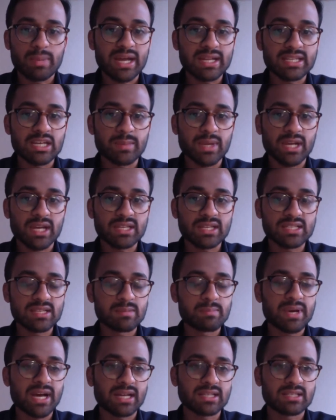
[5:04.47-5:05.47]
pandemic has
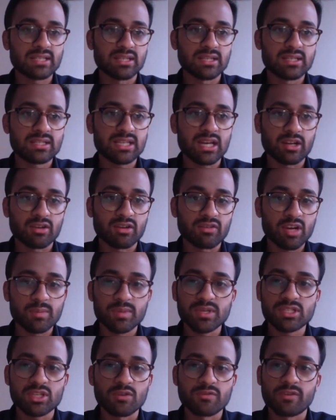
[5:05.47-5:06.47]
impacted Saudi Arabia
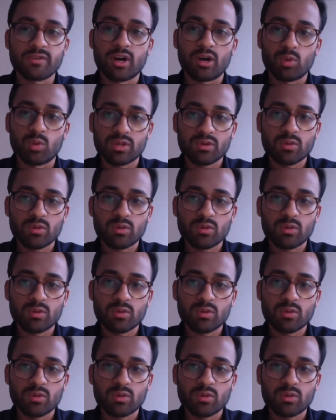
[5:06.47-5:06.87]
so far?